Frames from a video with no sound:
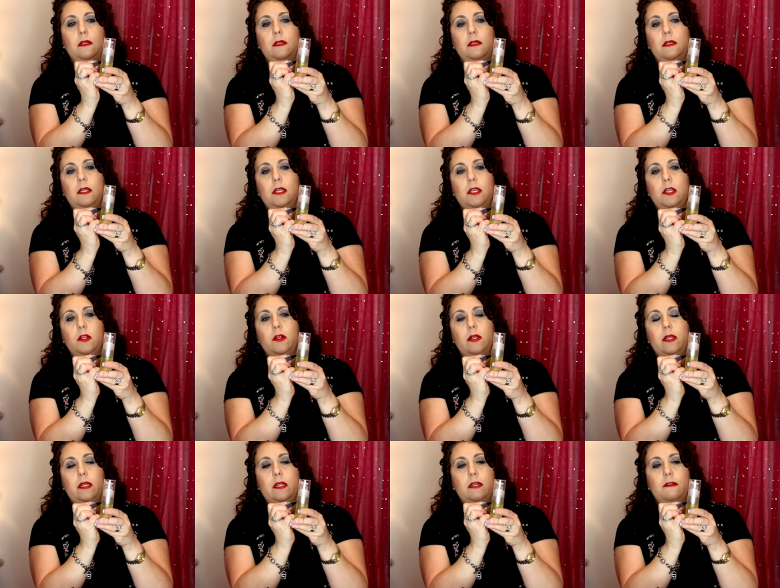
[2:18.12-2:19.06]
here
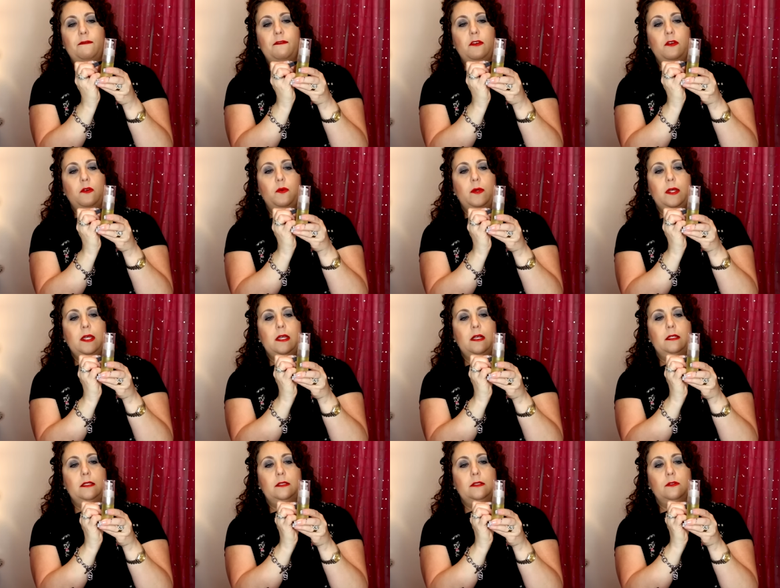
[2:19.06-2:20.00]
in a few
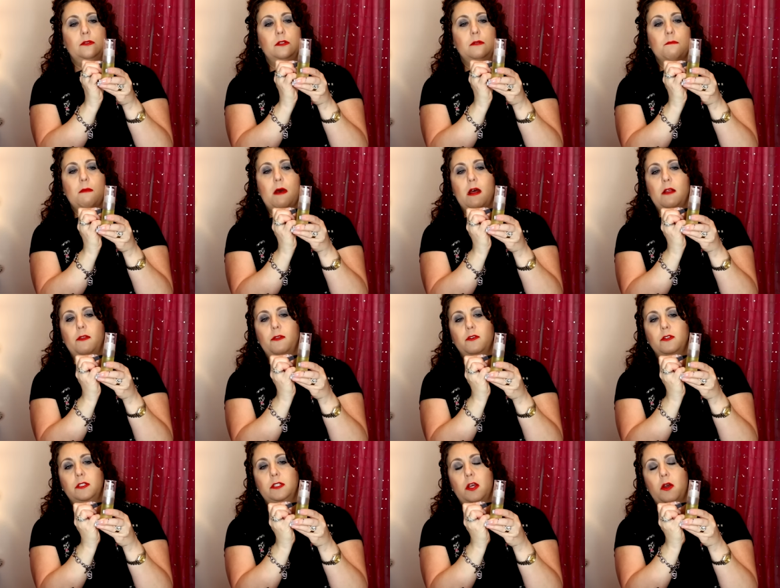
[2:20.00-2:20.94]
weeks or a month
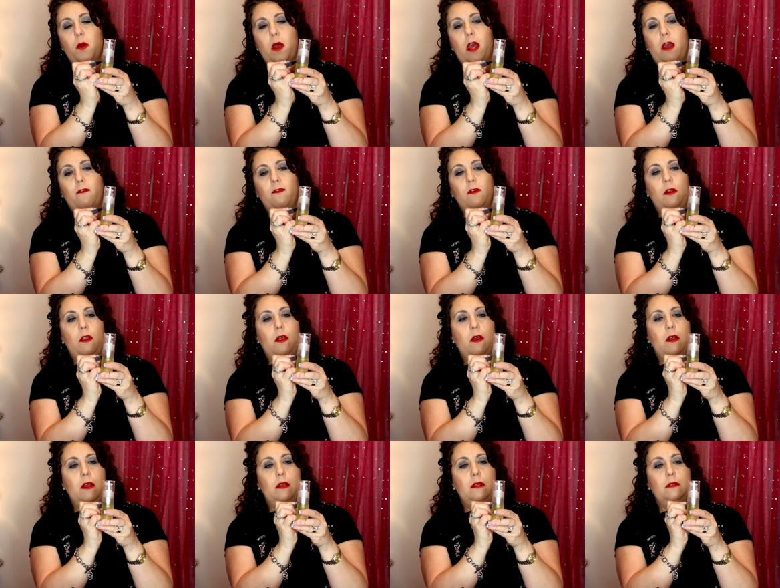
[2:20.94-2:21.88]
or so, however
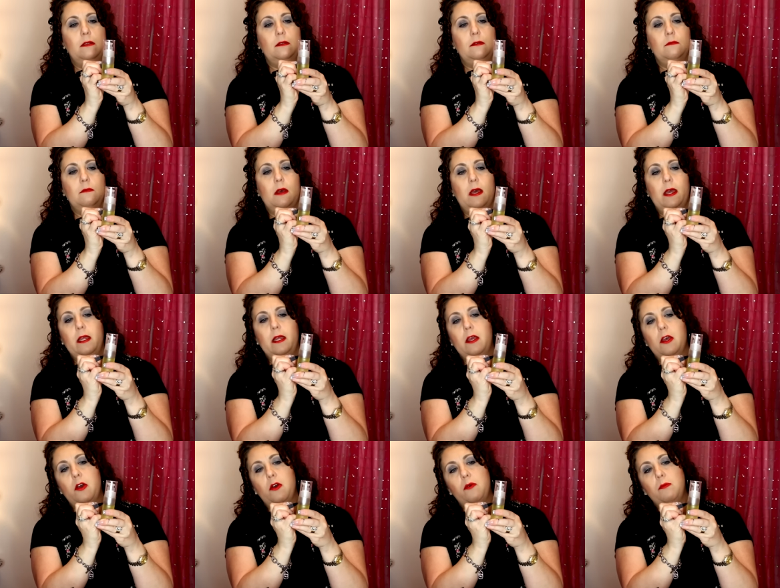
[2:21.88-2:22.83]
long I
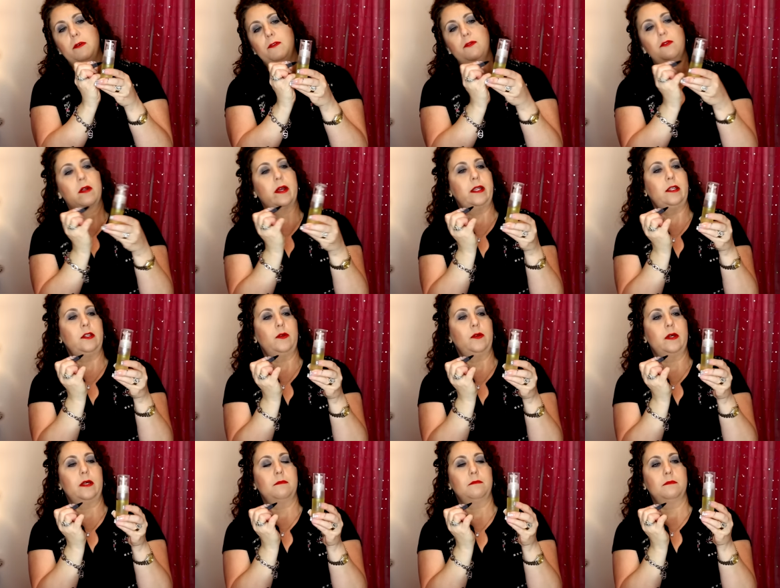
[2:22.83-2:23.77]
go before I do
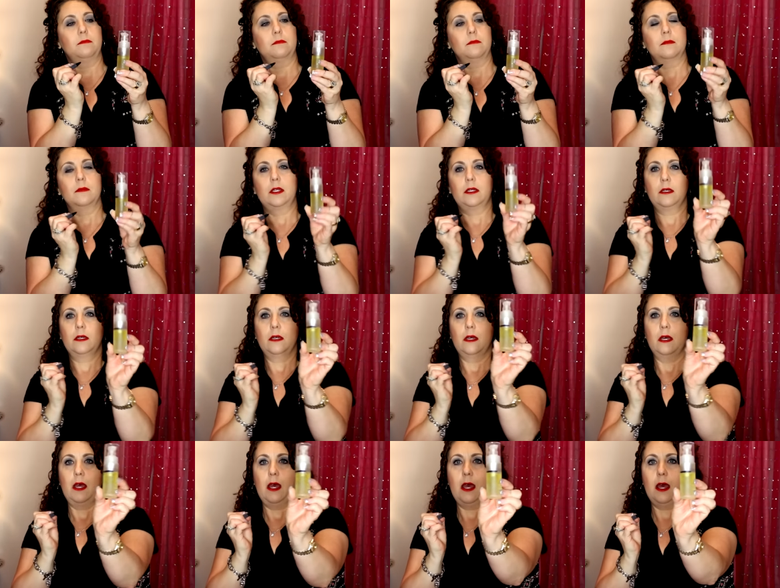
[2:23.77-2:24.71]
a,
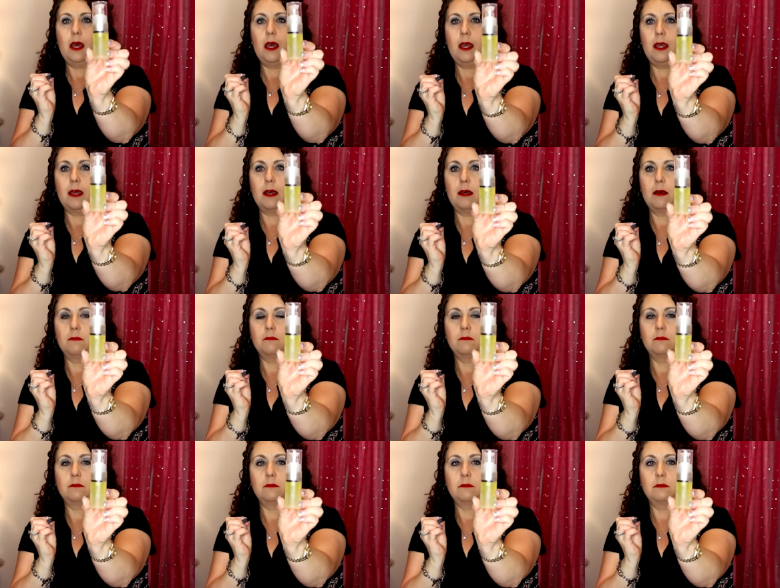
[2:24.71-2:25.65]
a
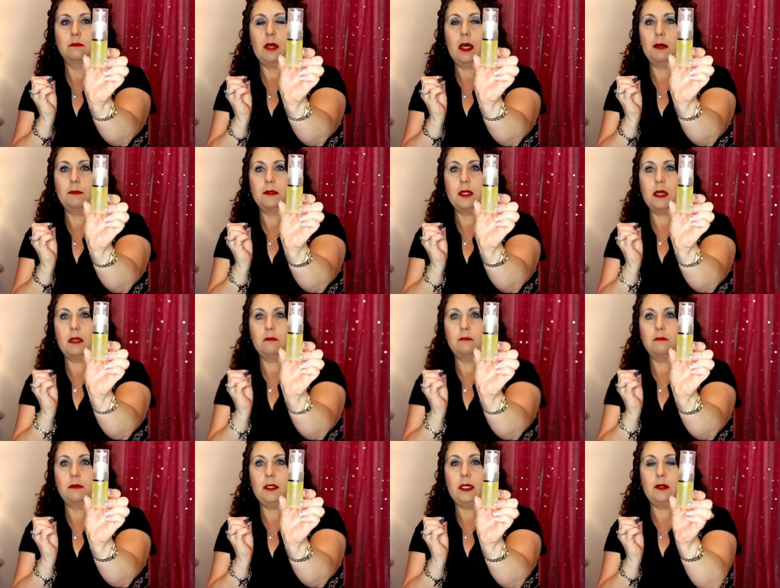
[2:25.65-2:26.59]
um, update.
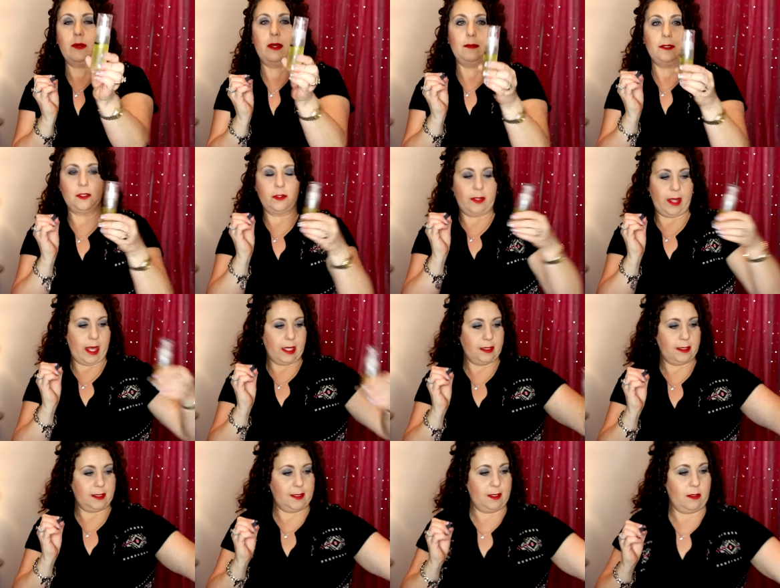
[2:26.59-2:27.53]
Anyway, so
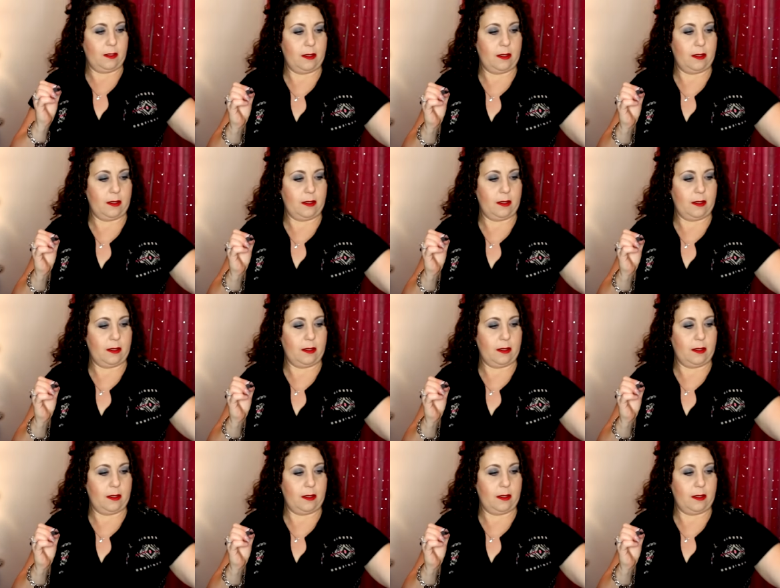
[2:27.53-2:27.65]
that's